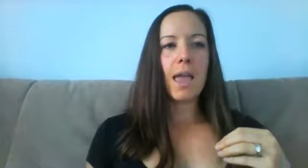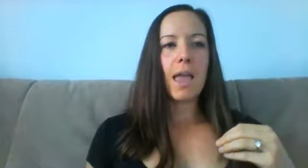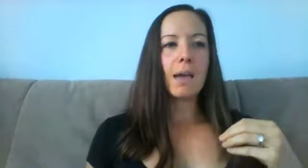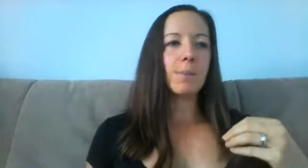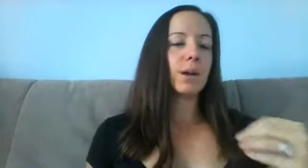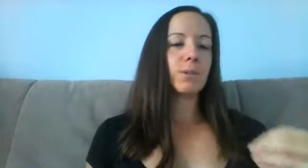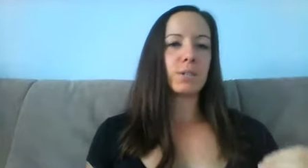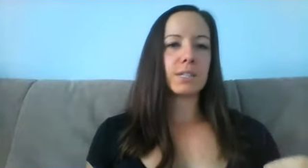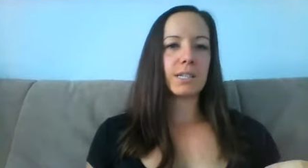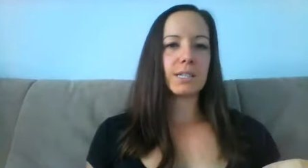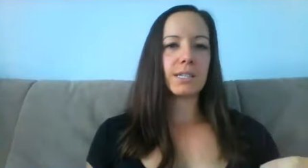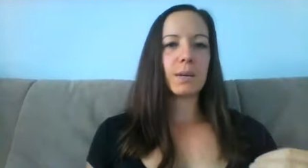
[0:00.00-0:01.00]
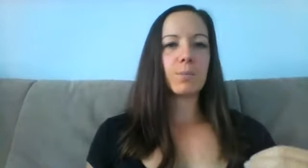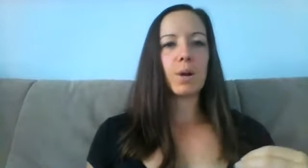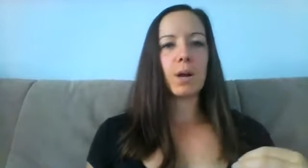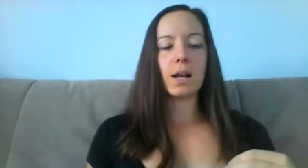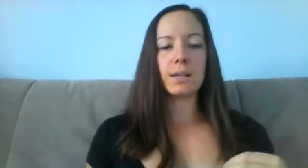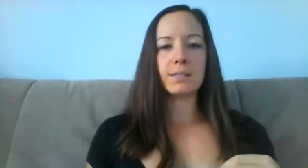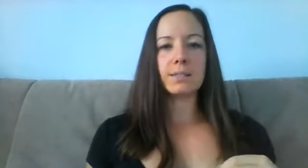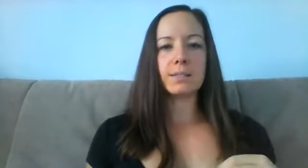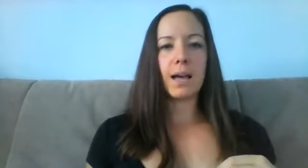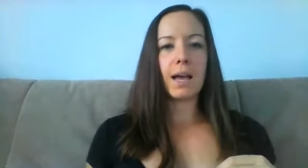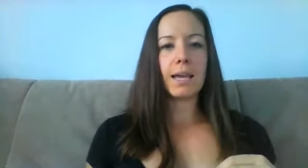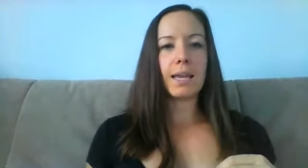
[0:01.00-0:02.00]
am I resisting because
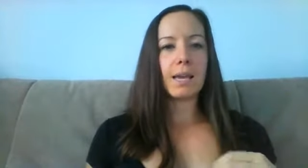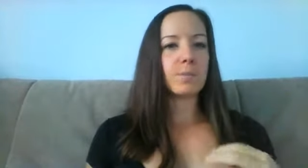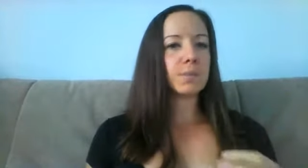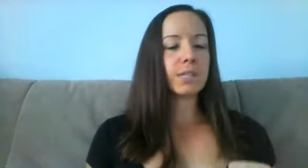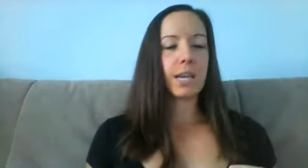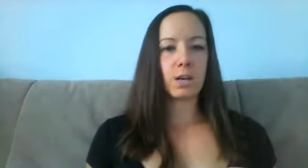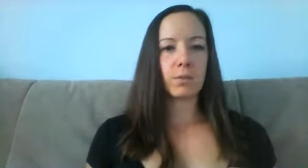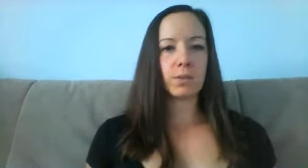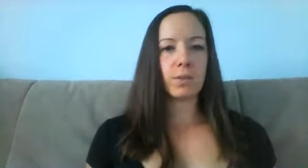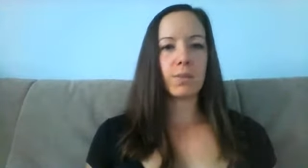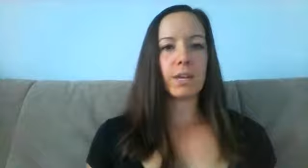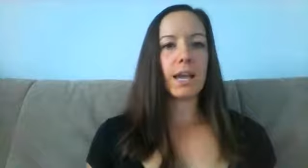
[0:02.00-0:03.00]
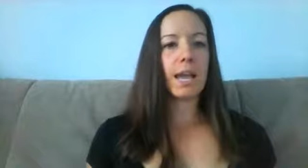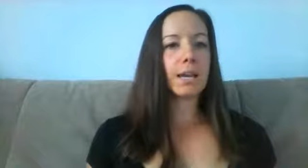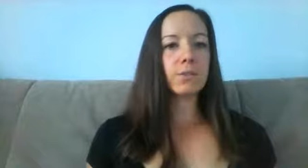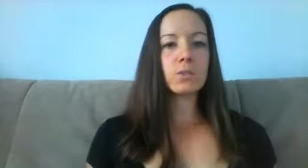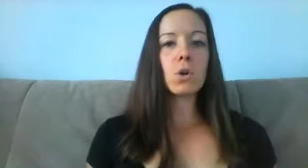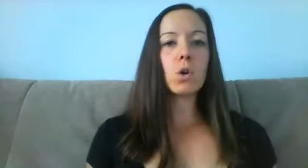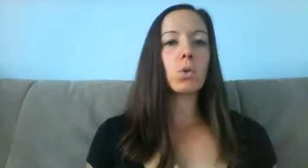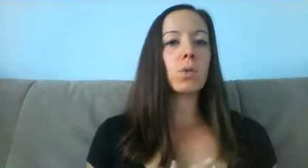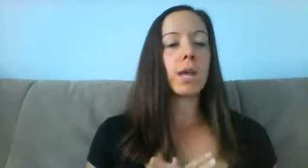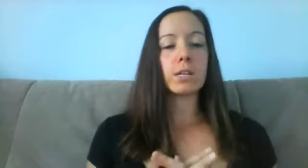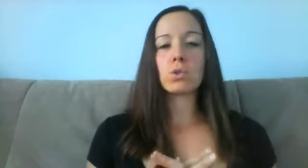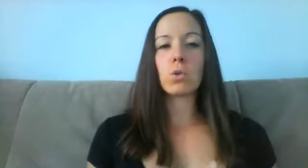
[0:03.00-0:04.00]
I am scared of something? And if so,
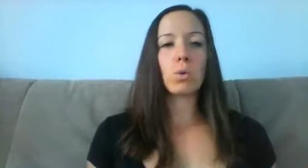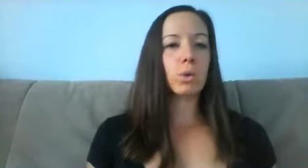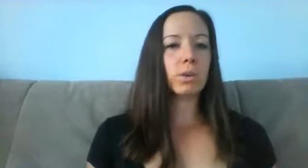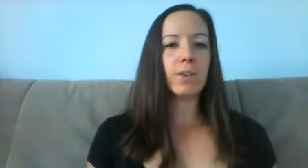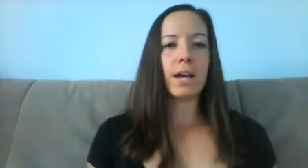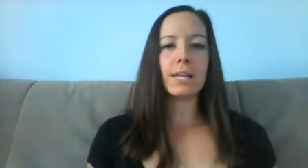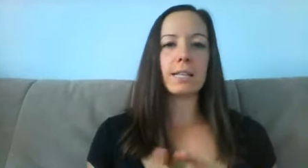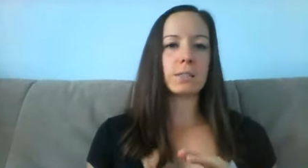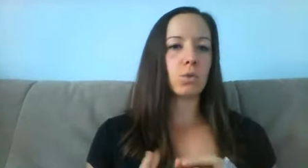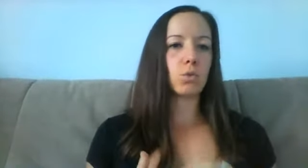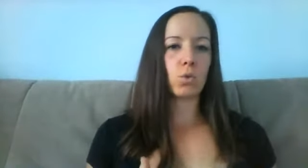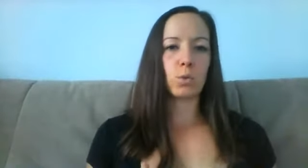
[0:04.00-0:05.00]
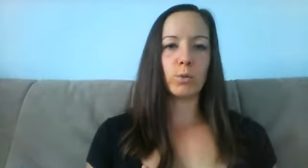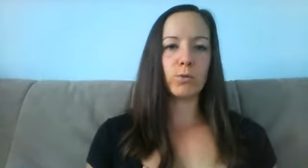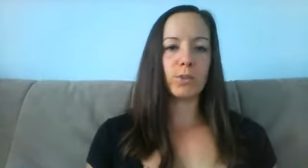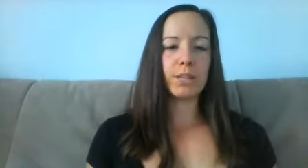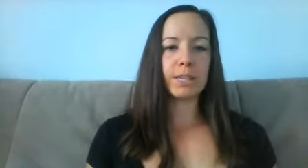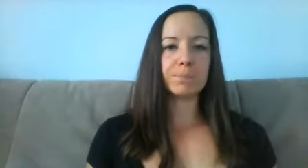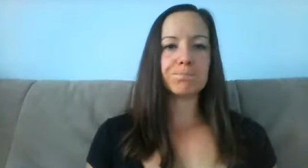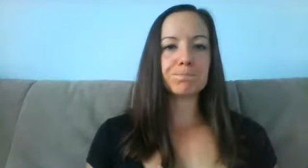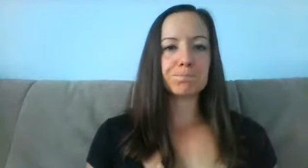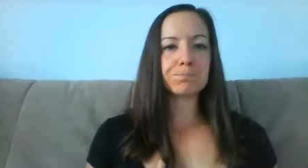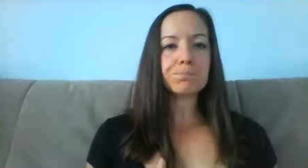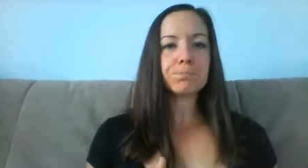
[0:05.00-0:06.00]
that is totally fine. That's a normal feeling.
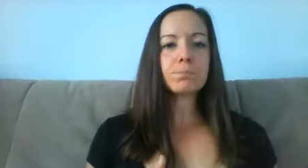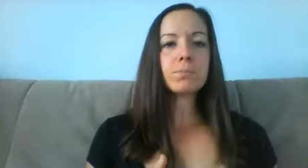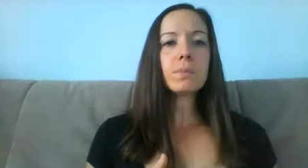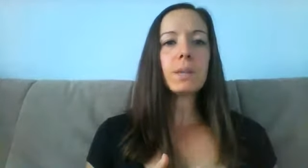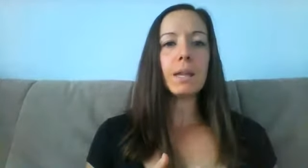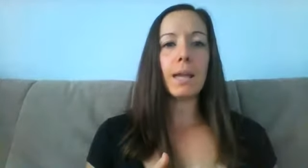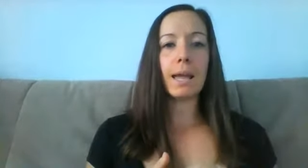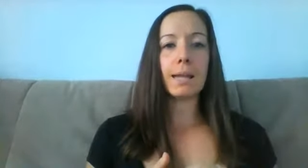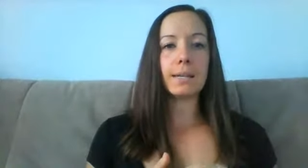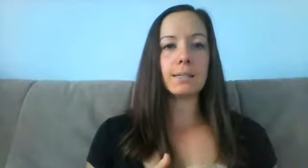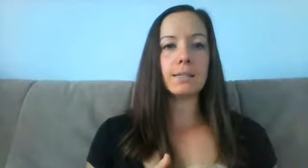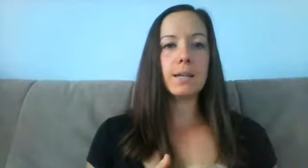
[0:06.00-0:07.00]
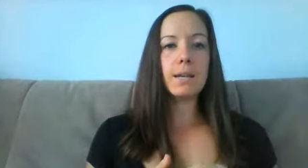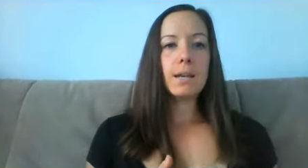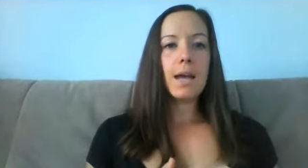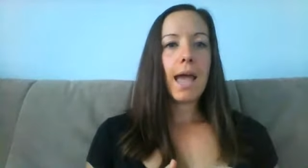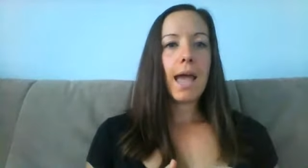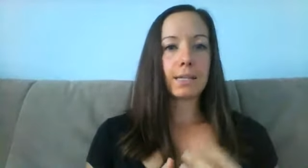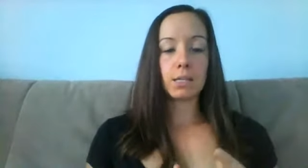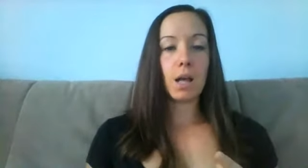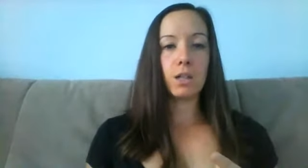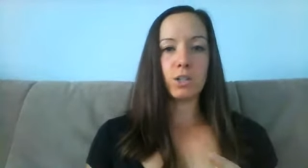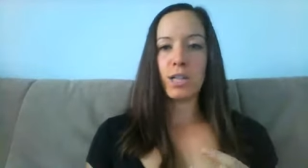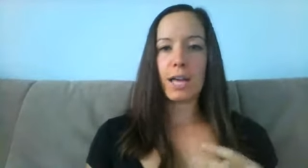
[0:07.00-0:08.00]
And
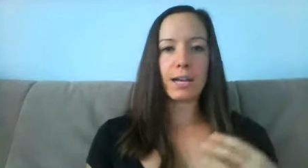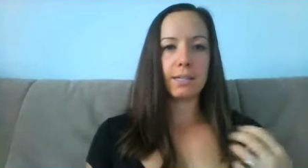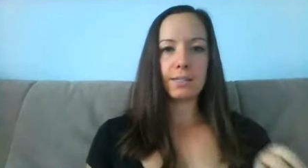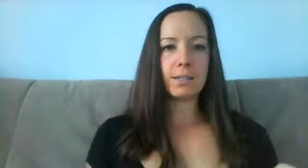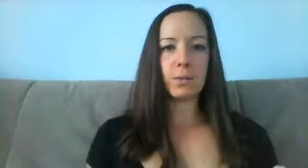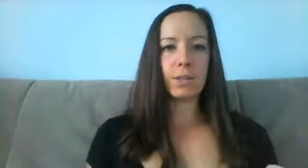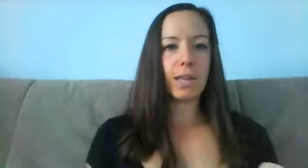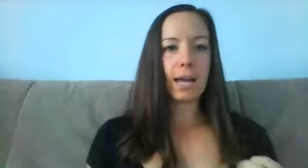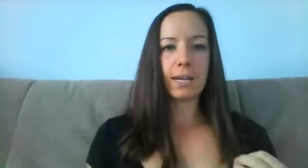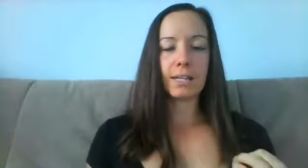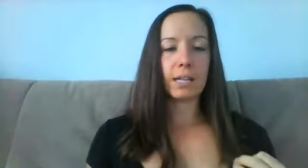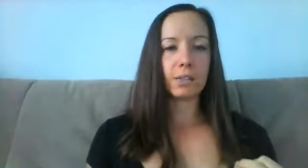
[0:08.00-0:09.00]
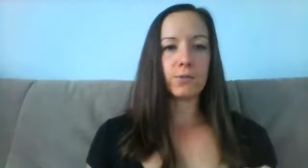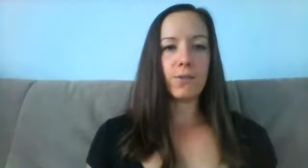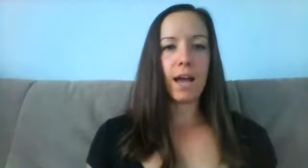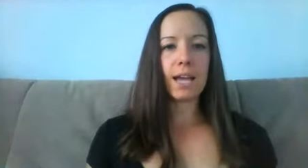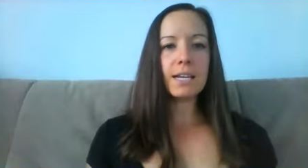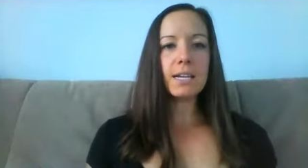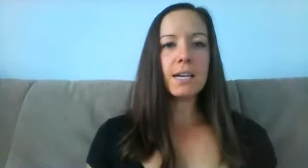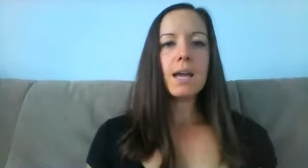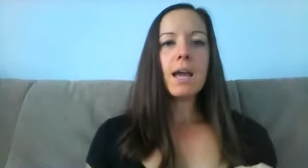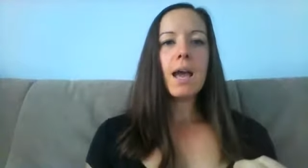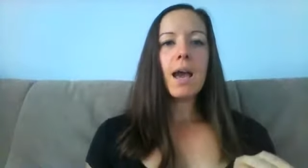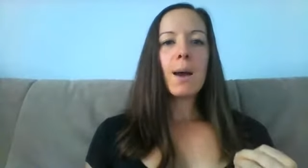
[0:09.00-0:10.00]
acknowledge that and sit with that, and that's fine.
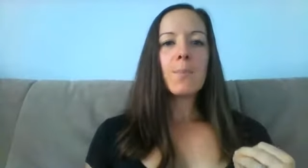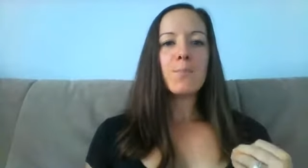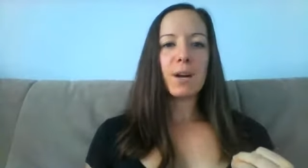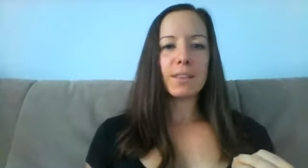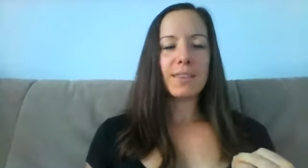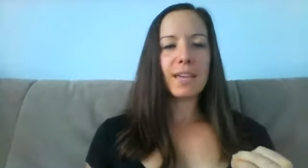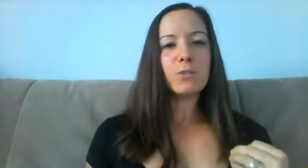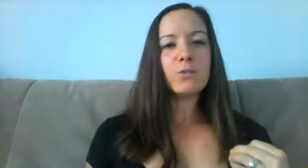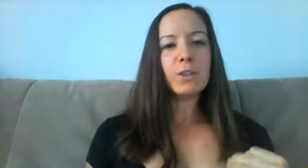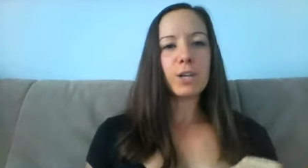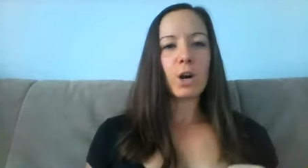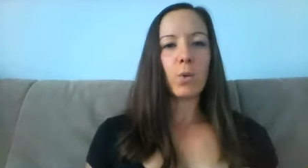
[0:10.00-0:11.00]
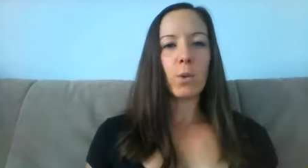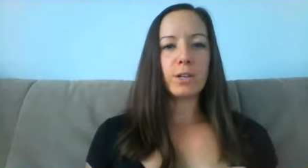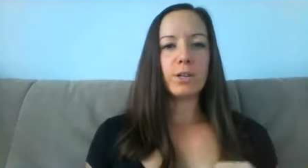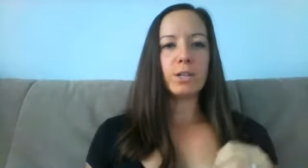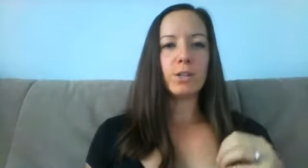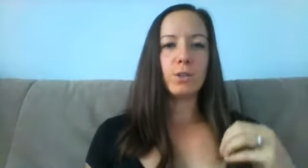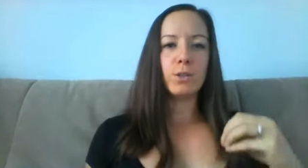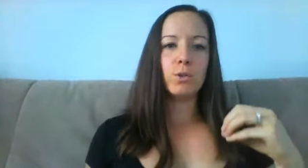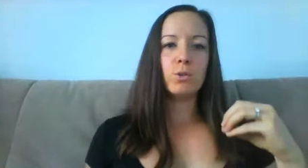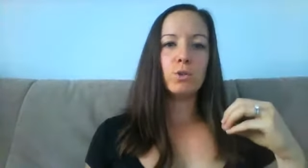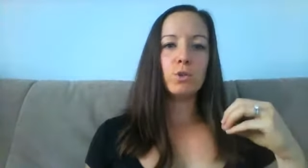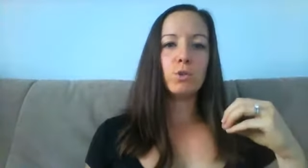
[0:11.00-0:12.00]
But then figure out what you need to
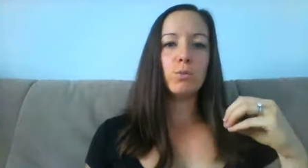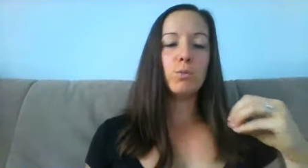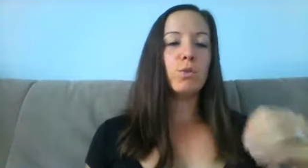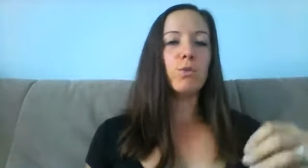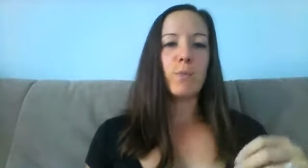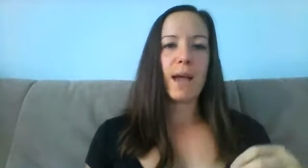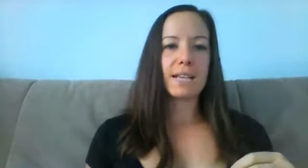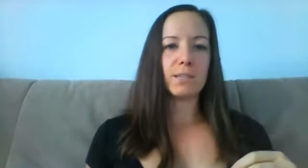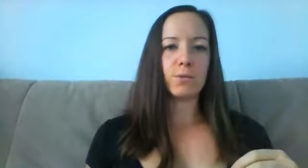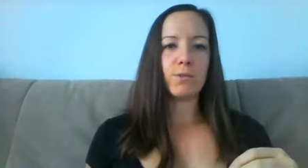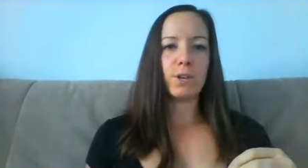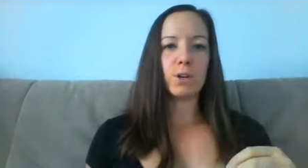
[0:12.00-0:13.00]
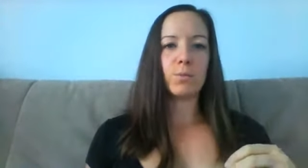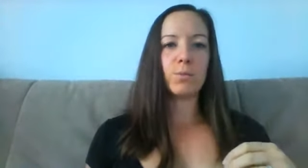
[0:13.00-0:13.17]
do to move past the fear,